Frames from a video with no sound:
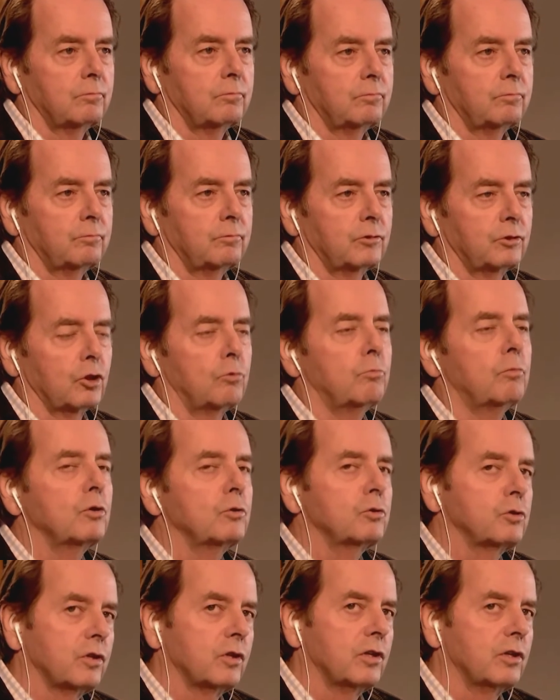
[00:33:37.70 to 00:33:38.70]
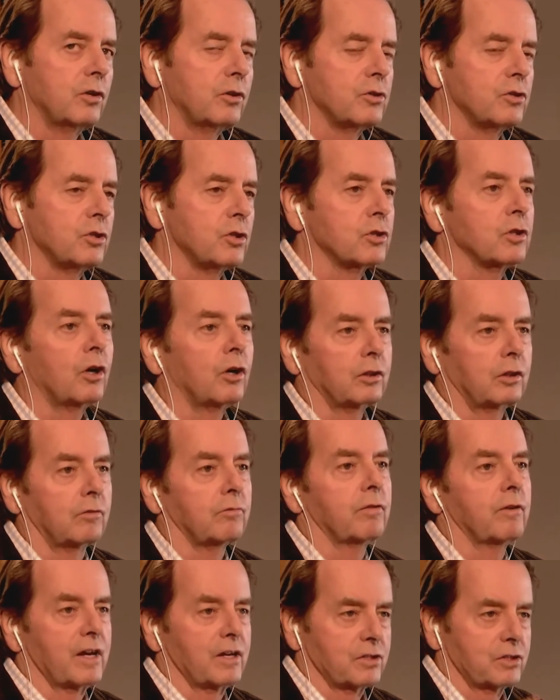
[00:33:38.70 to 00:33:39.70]
So most theaters just called it
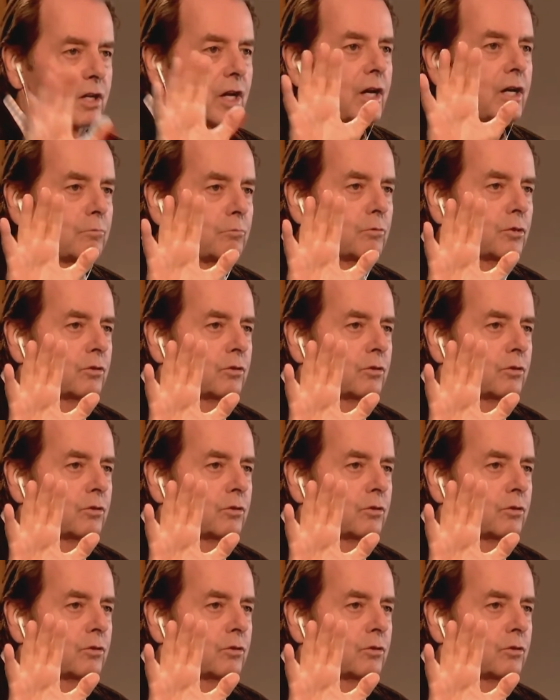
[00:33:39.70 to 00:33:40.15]
Fast Times.